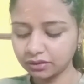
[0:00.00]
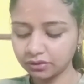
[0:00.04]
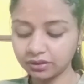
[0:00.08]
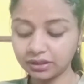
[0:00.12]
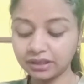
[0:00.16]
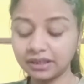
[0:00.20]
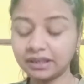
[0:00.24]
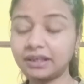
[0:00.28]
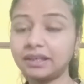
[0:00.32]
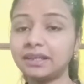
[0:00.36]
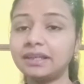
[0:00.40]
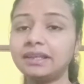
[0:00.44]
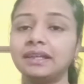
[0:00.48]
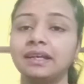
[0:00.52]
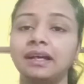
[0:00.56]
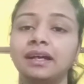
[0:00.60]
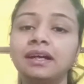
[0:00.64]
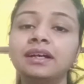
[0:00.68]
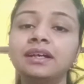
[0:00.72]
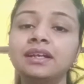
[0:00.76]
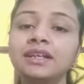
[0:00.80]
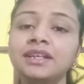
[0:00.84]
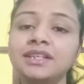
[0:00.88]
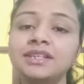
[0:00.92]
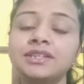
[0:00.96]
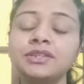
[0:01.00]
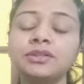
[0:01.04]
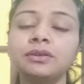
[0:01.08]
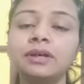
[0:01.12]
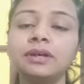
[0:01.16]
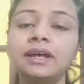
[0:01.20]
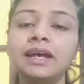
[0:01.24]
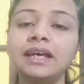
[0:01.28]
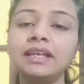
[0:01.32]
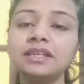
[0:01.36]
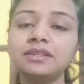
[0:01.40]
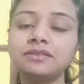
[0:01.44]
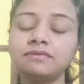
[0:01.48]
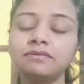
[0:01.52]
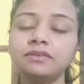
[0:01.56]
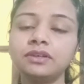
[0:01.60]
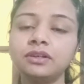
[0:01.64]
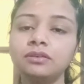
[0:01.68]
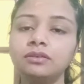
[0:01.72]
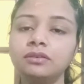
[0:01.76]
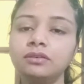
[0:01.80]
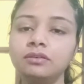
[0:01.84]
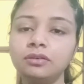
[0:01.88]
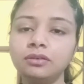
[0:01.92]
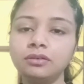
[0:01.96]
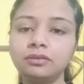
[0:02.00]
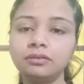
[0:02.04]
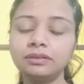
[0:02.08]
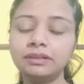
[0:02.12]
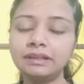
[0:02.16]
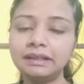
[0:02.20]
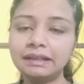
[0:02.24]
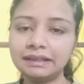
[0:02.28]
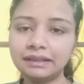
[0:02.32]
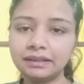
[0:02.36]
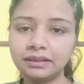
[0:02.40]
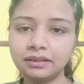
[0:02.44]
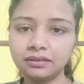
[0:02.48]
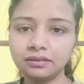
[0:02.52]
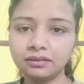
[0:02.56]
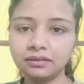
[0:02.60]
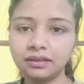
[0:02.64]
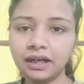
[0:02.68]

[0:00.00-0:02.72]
Okay, yeah, so as we all know that